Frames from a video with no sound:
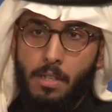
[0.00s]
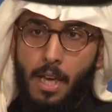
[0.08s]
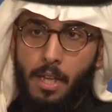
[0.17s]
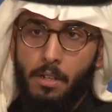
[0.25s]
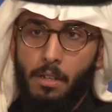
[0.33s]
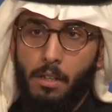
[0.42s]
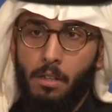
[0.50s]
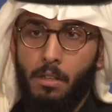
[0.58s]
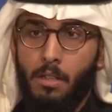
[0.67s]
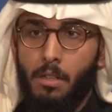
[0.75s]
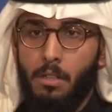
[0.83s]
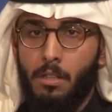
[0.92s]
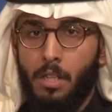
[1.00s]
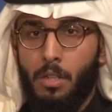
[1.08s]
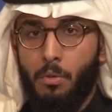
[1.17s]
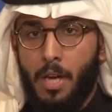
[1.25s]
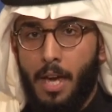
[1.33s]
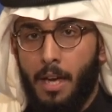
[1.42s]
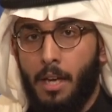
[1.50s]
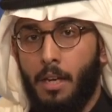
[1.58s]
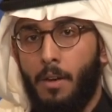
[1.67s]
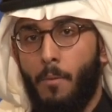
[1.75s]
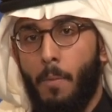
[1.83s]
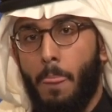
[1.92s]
Canada, the UK,